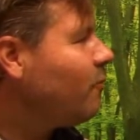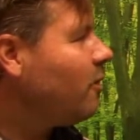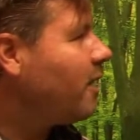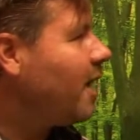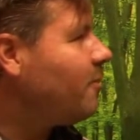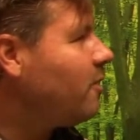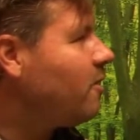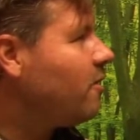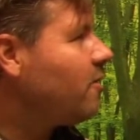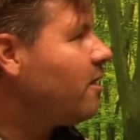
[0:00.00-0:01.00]
what will happen
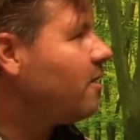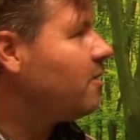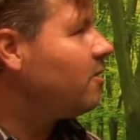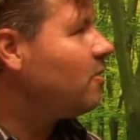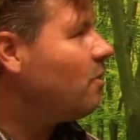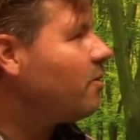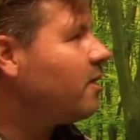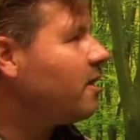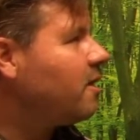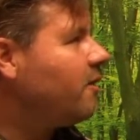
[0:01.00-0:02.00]
is that you won't
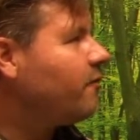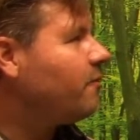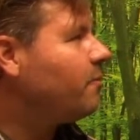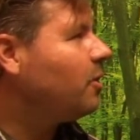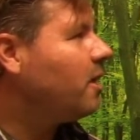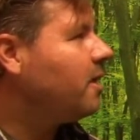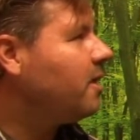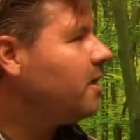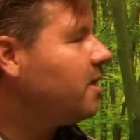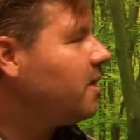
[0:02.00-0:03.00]
get enough
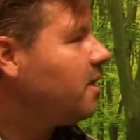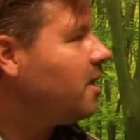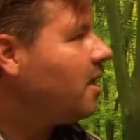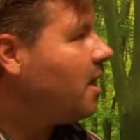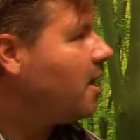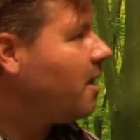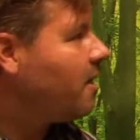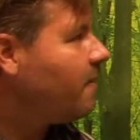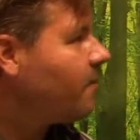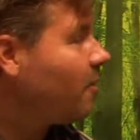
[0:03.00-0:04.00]
blood,
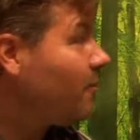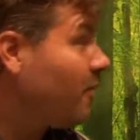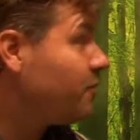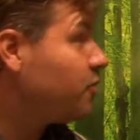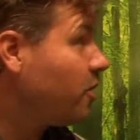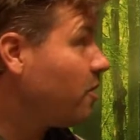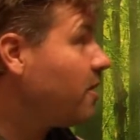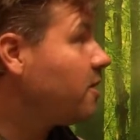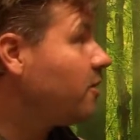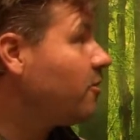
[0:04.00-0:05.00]
enough sugar
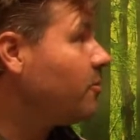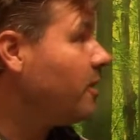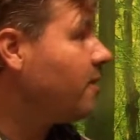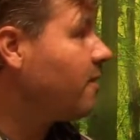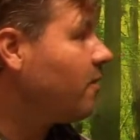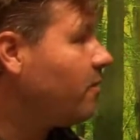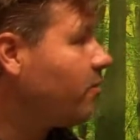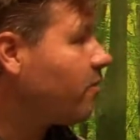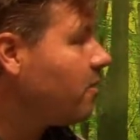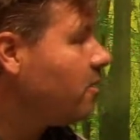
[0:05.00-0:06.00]
into your blood
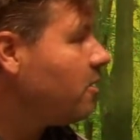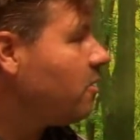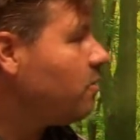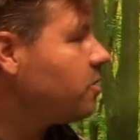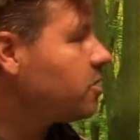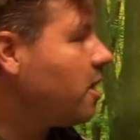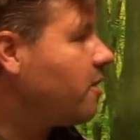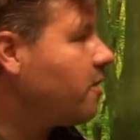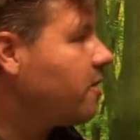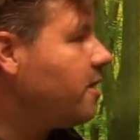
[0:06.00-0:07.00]
cells, which
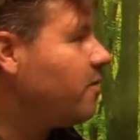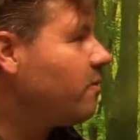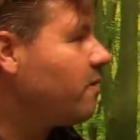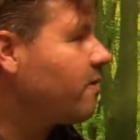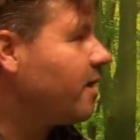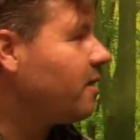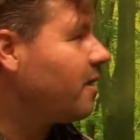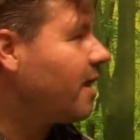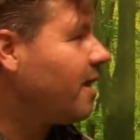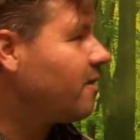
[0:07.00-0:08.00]
causes decreased
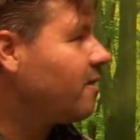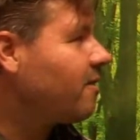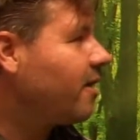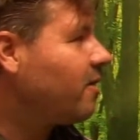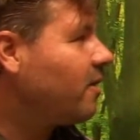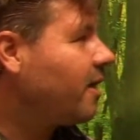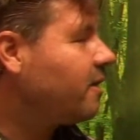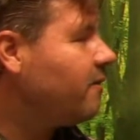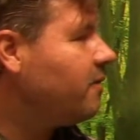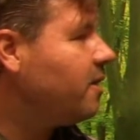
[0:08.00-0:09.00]
cyclic acid cycle
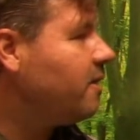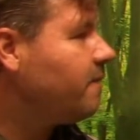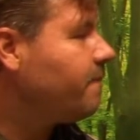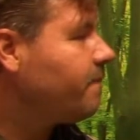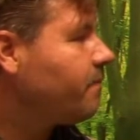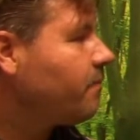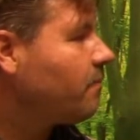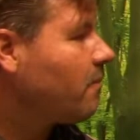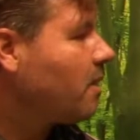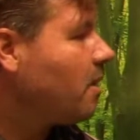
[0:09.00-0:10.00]
activity,
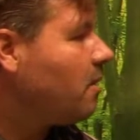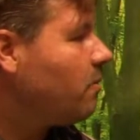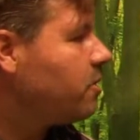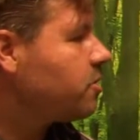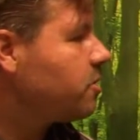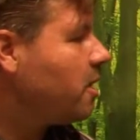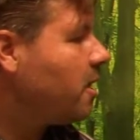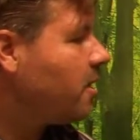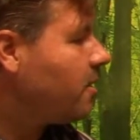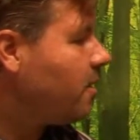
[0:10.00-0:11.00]
which
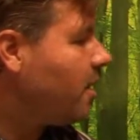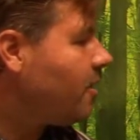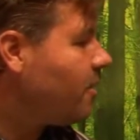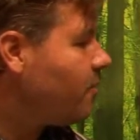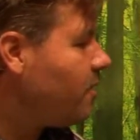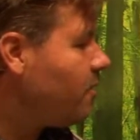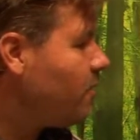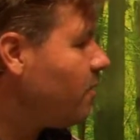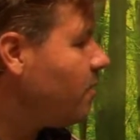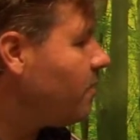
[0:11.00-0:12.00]
and then we
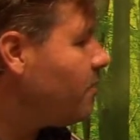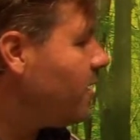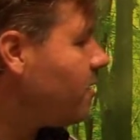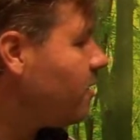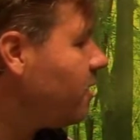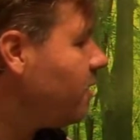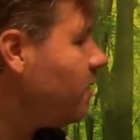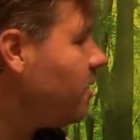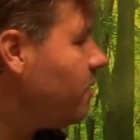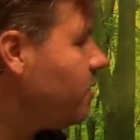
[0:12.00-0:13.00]

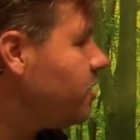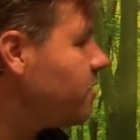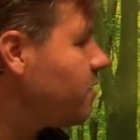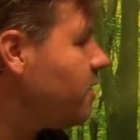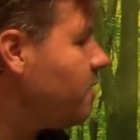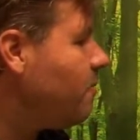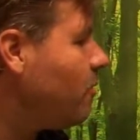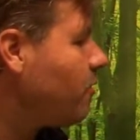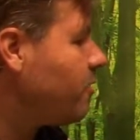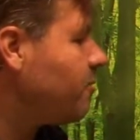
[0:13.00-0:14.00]
just see
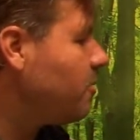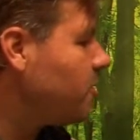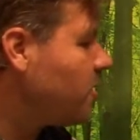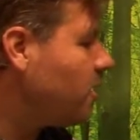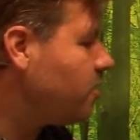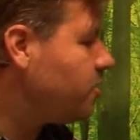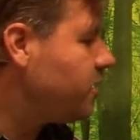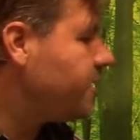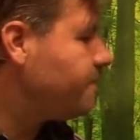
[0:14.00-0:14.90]
more symptomatology.